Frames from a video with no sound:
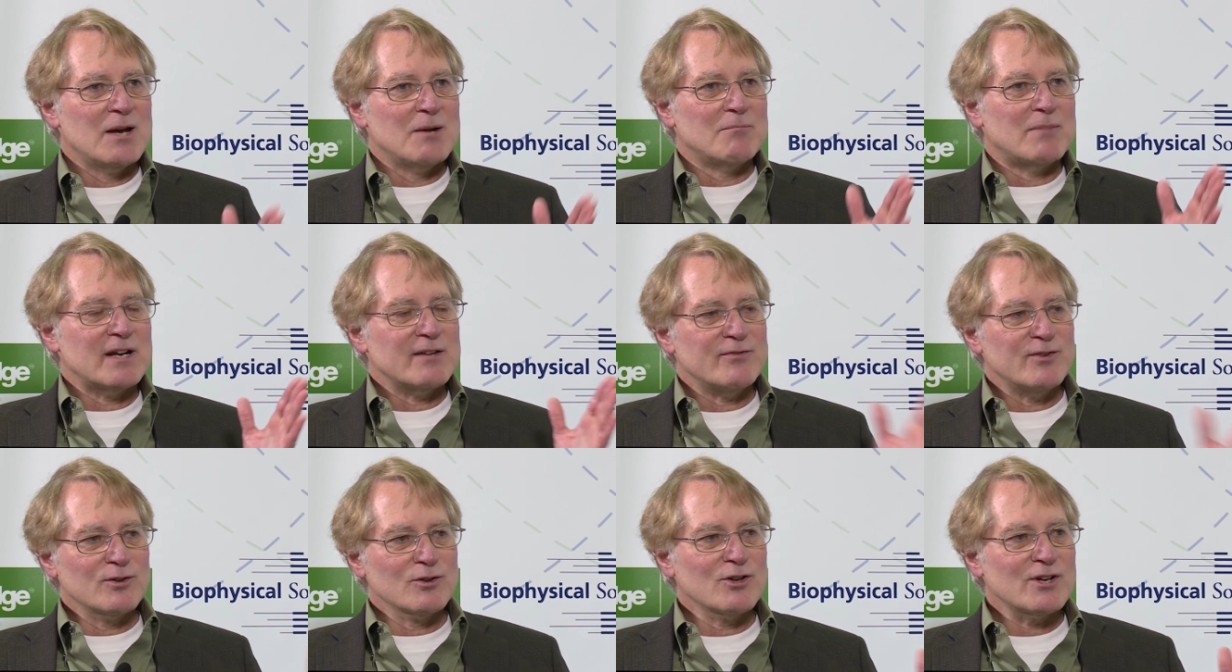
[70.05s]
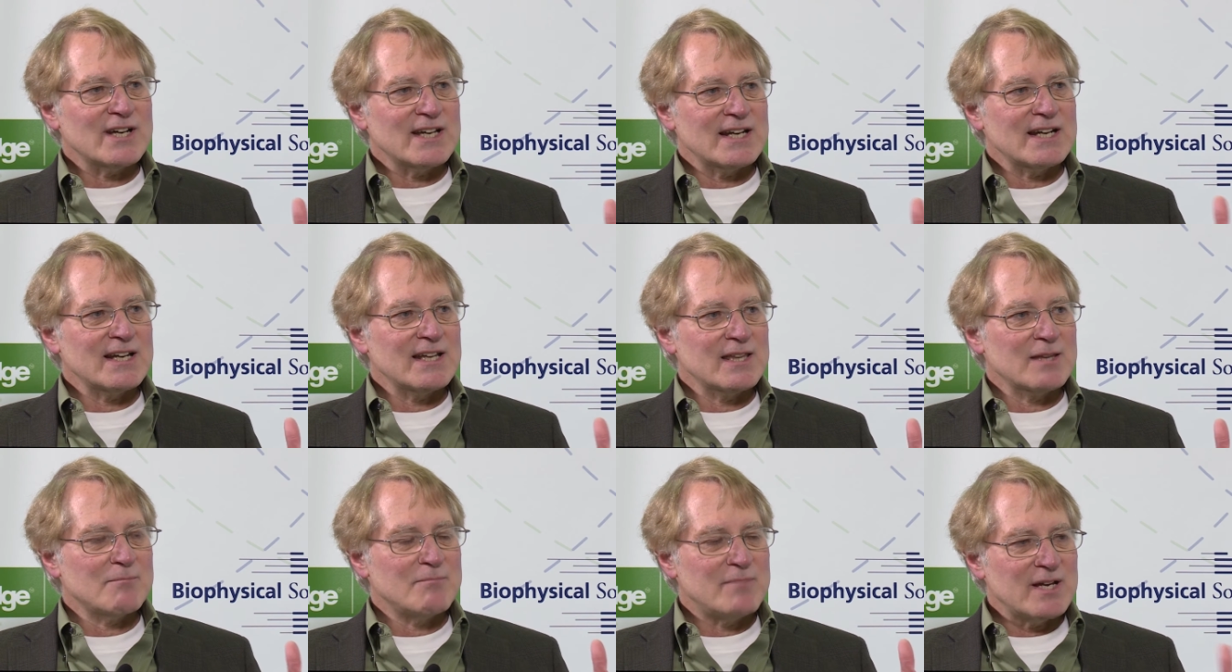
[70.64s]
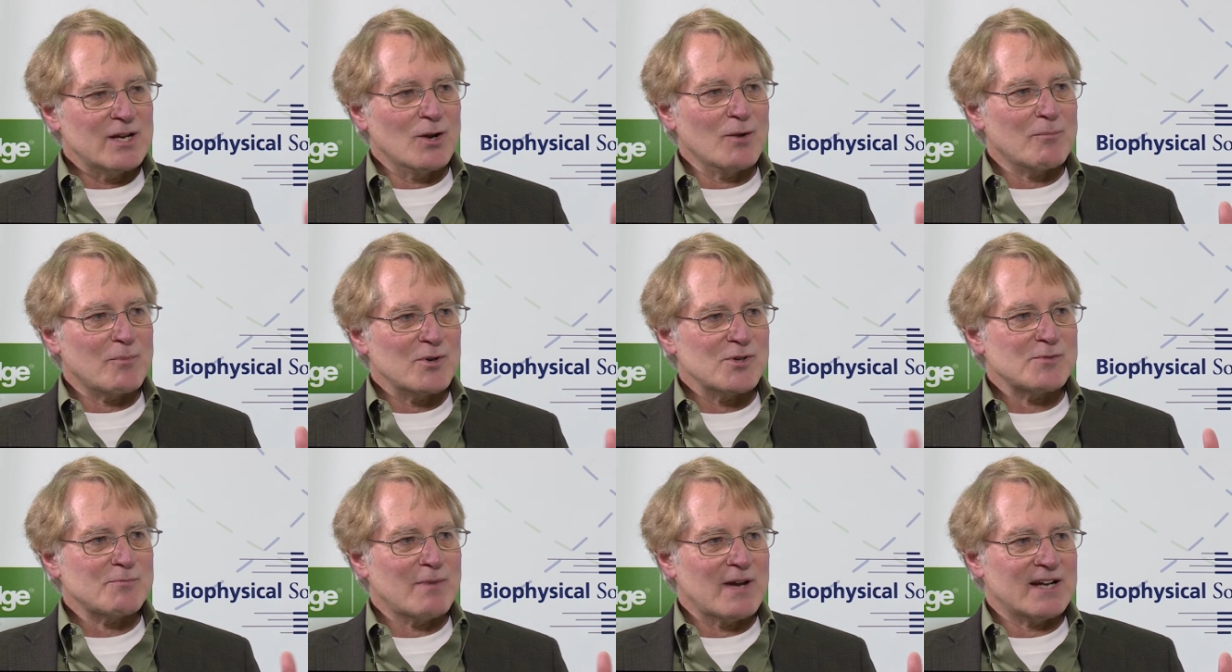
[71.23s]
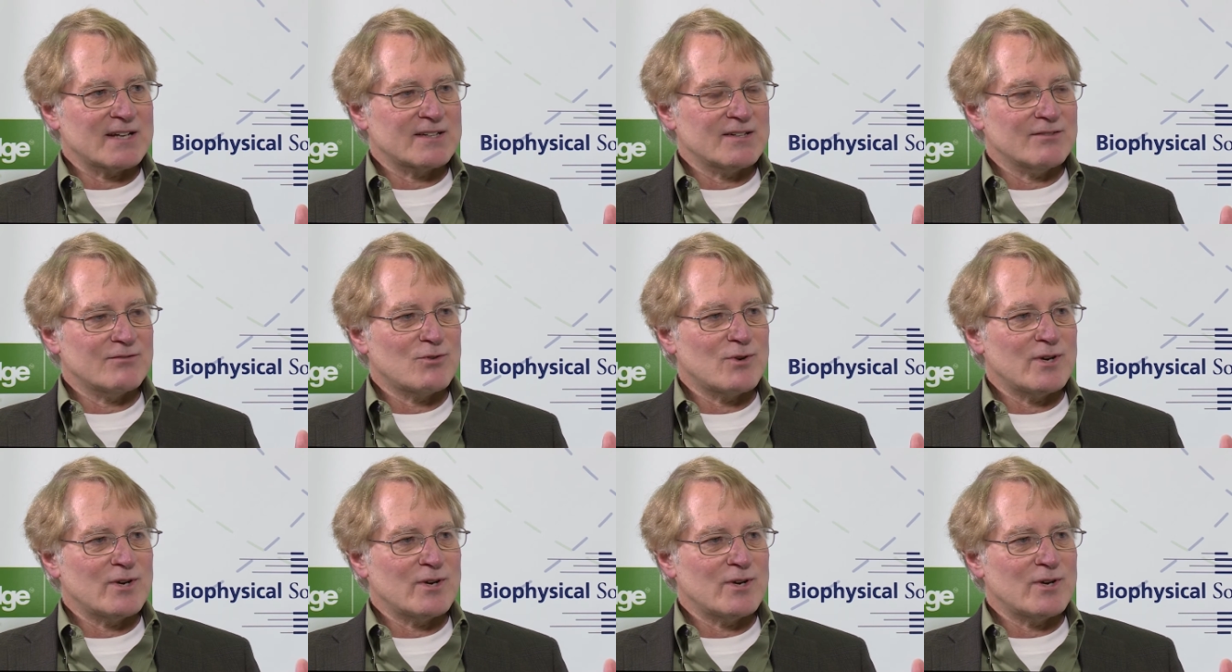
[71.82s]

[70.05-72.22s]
But if you look at it in the bigger perspective,